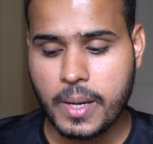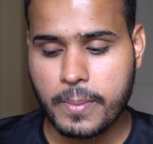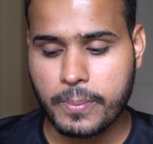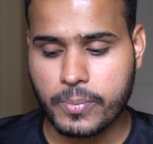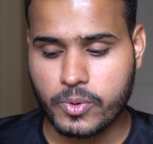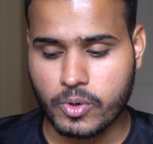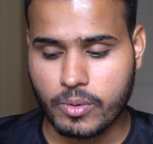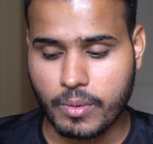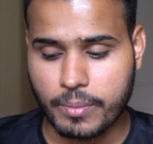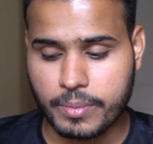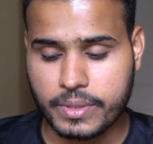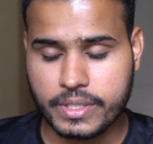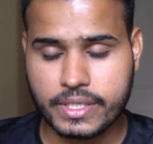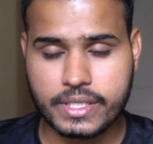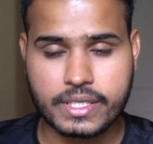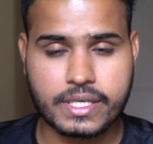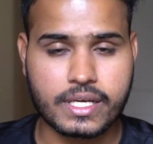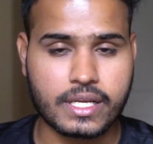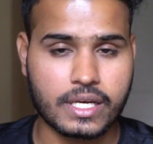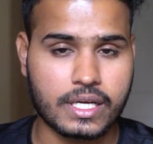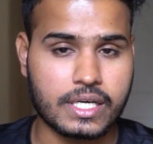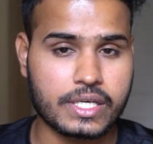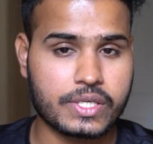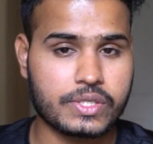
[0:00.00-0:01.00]
Probably
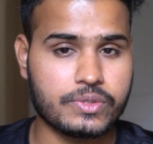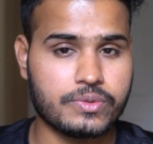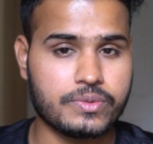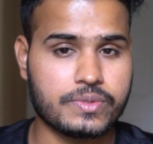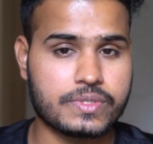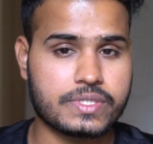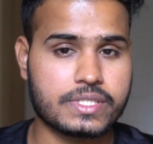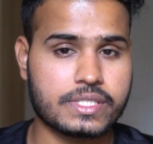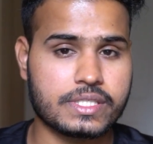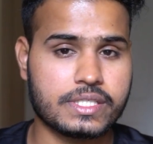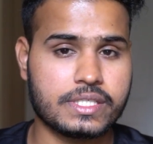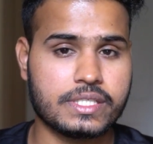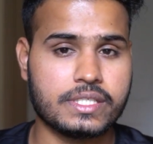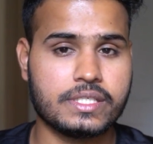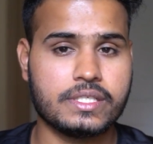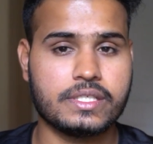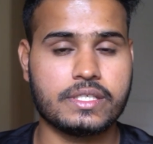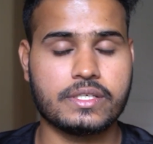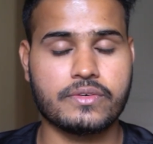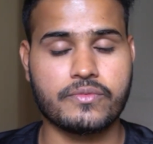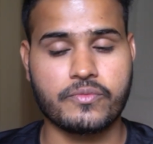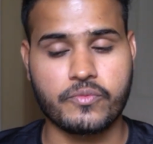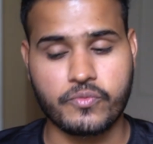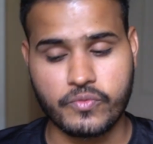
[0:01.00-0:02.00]
Clark University
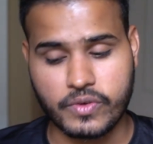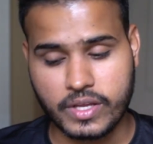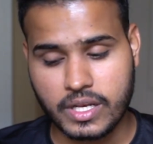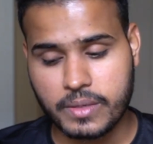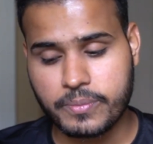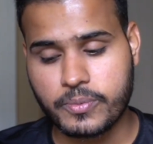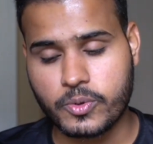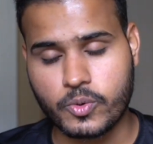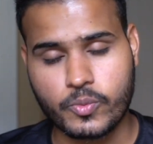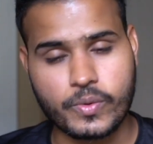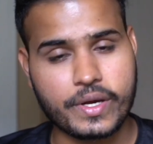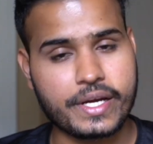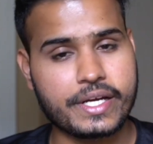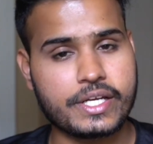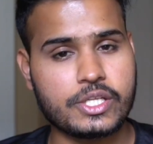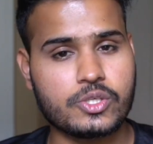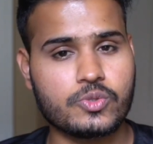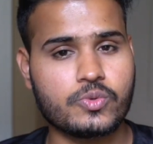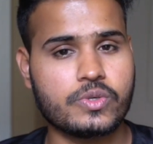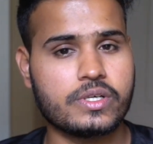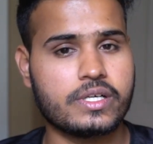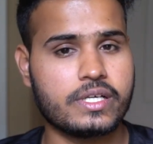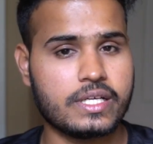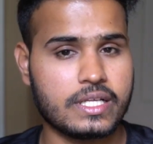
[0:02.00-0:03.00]
will provide
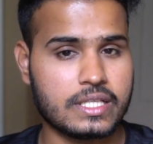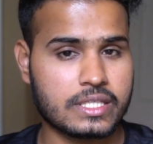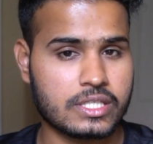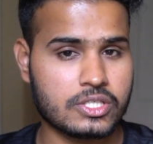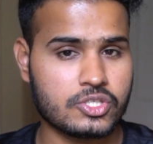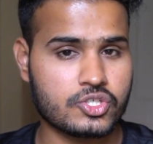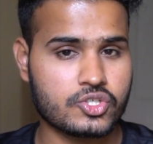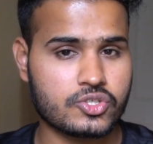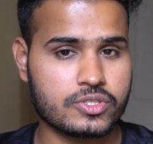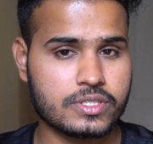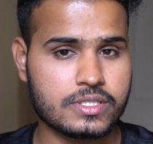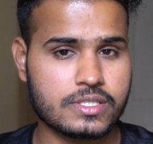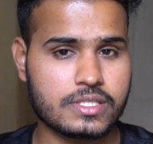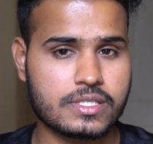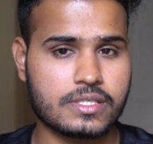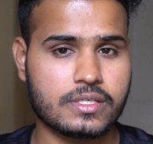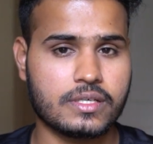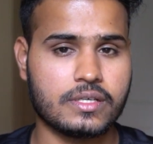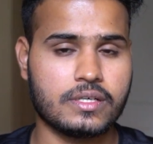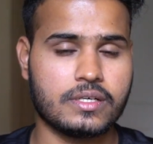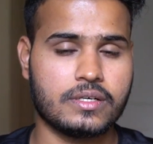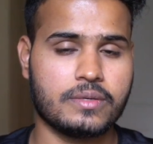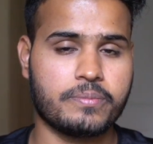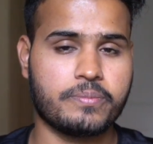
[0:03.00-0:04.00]
you a health insurance
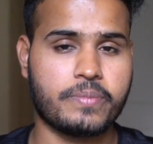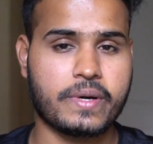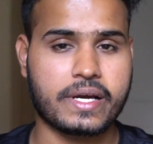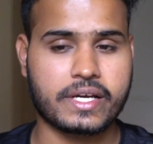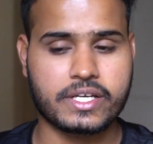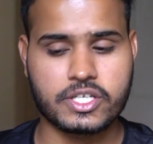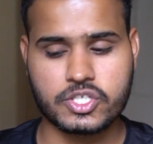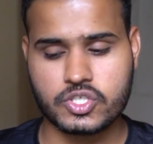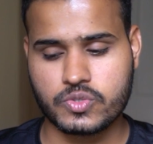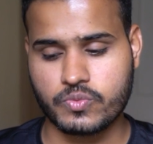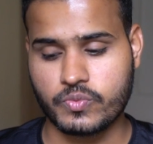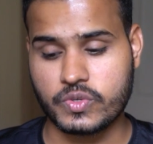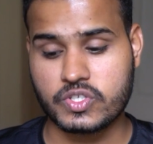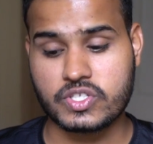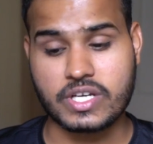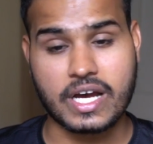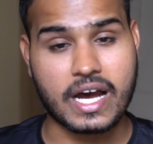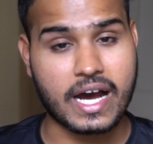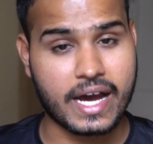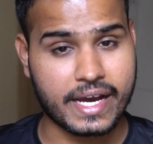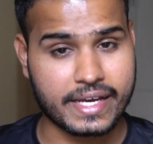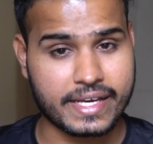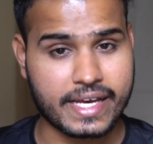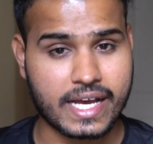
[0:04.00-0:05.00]
package, which
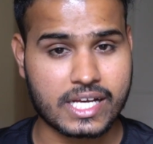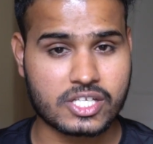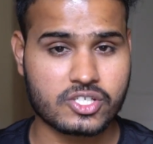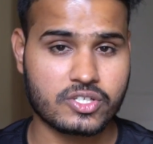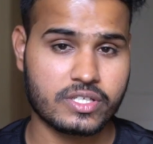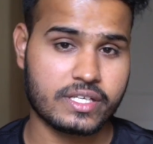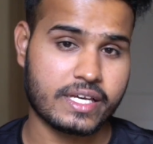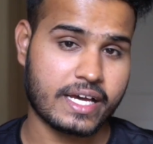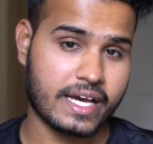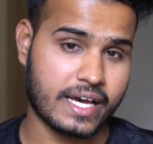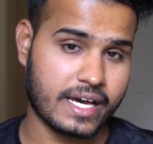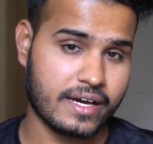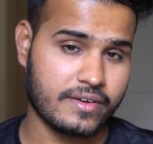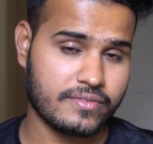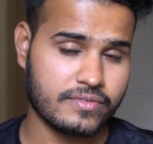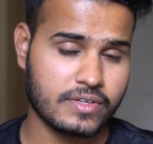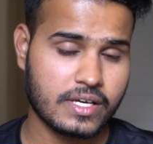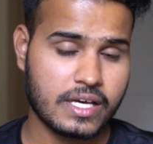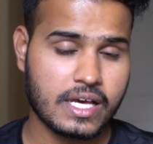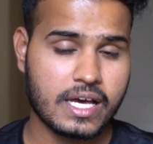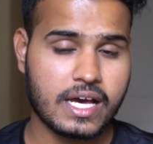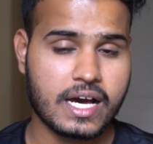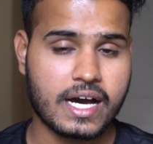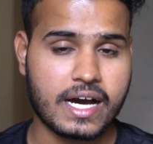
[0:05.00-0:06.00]
I actually have.
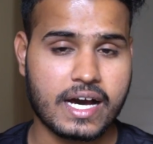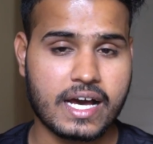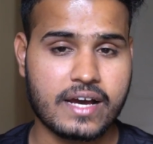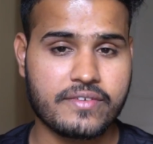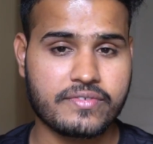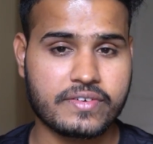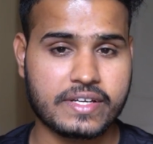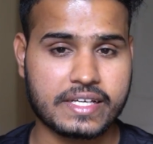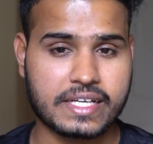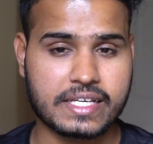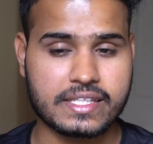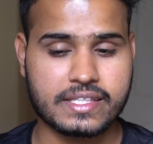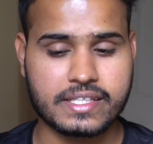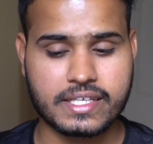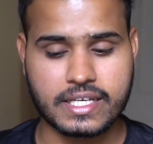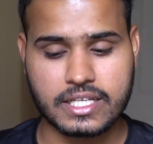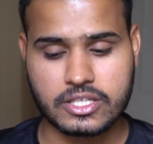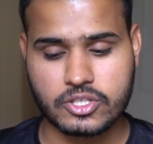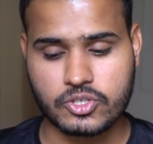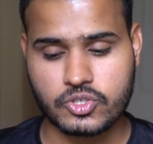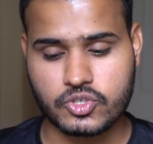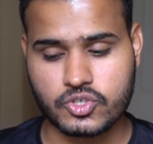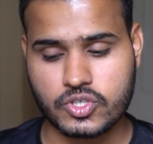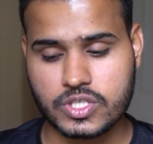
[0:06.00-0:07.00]
I have taken the
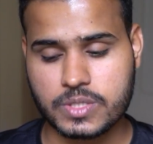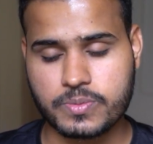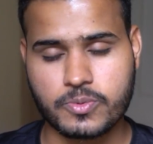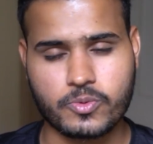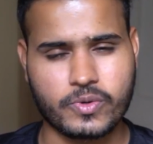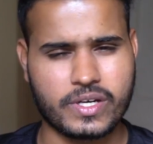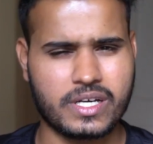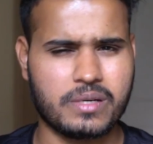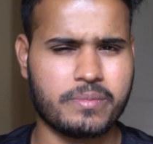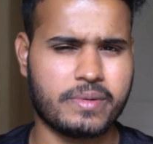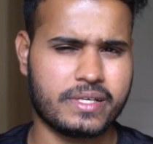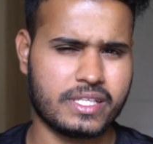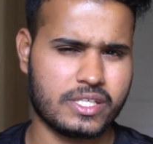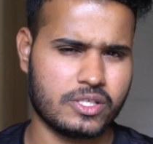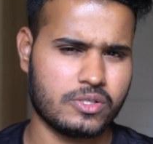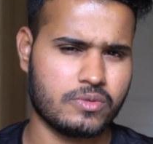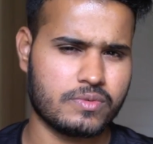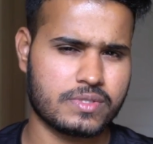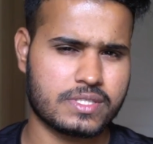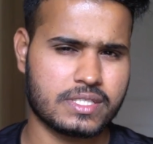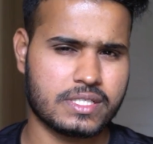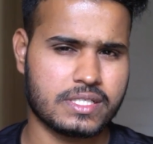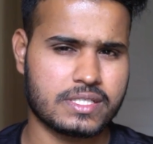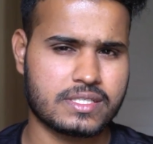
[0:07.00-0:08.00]
health insurance provided by the
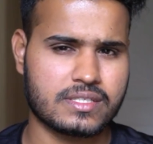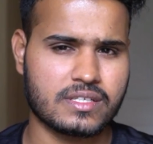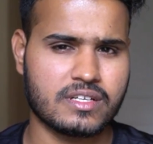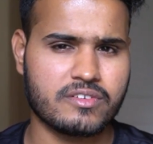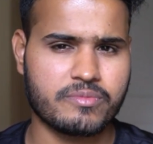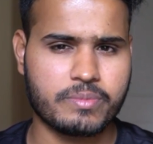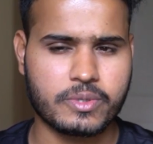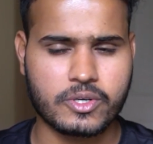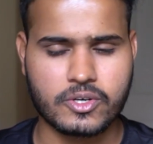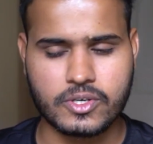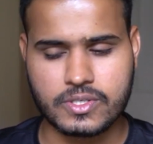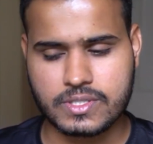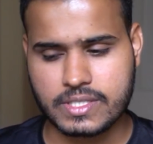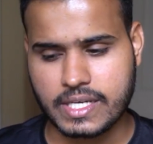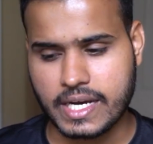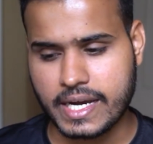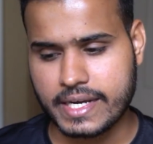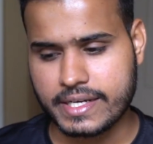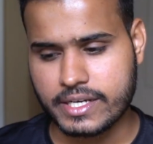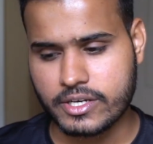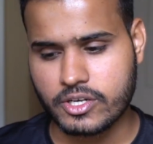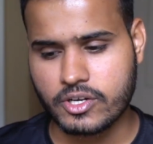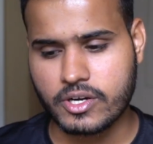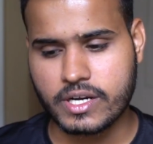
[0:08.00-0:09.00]
university itself because
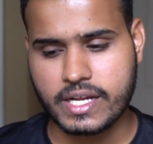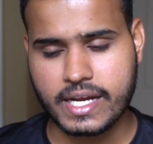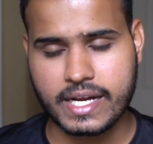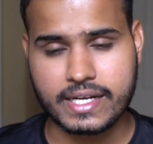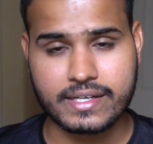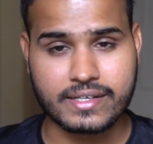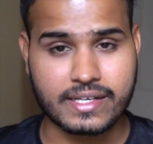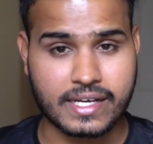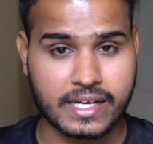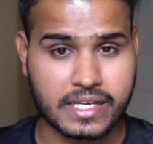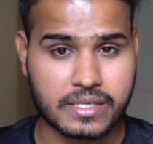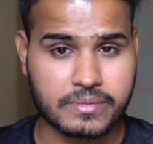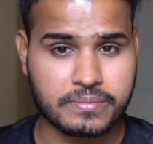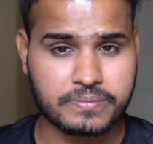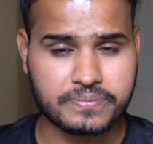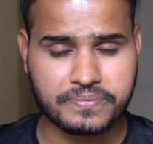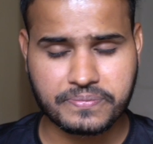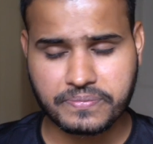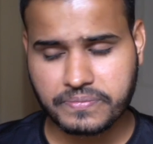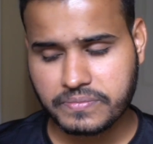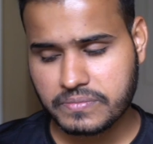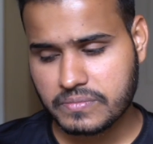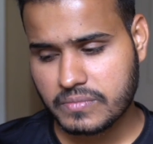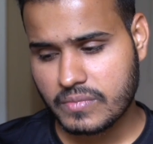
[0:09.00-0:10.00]
I did not have time.
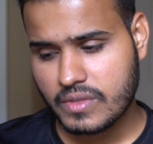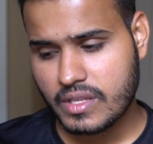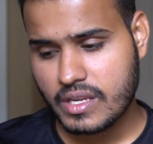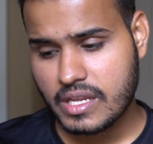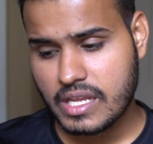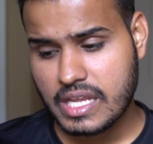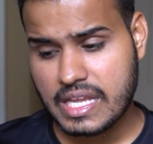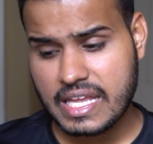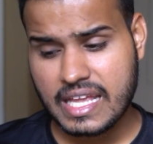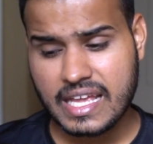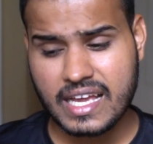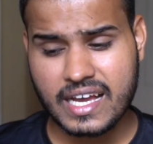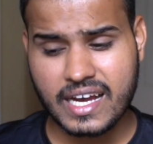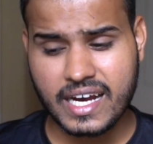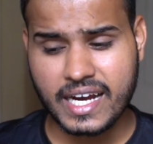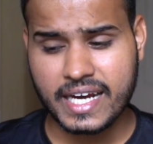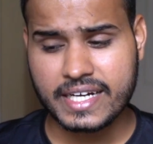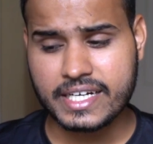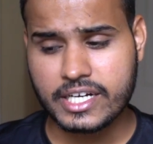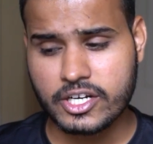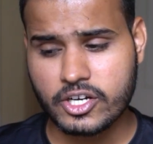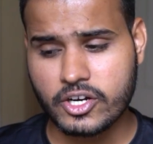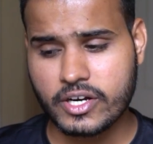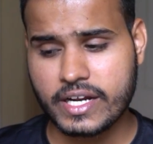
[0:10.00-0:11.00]

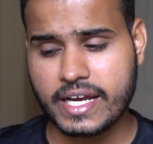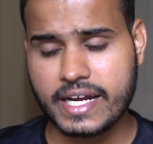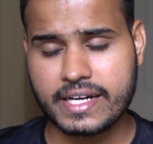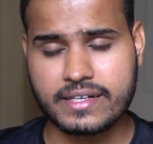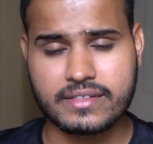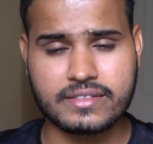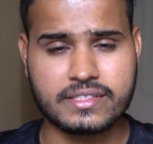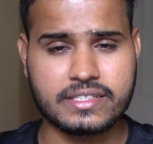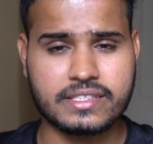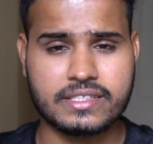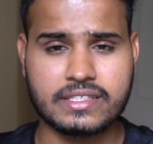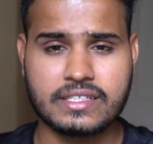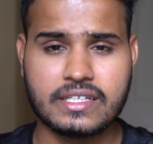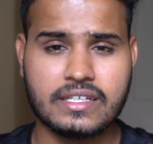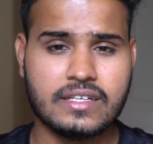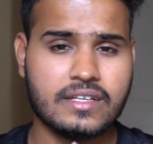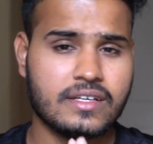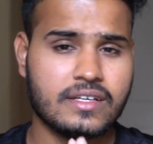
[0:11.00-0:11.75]
I did not have the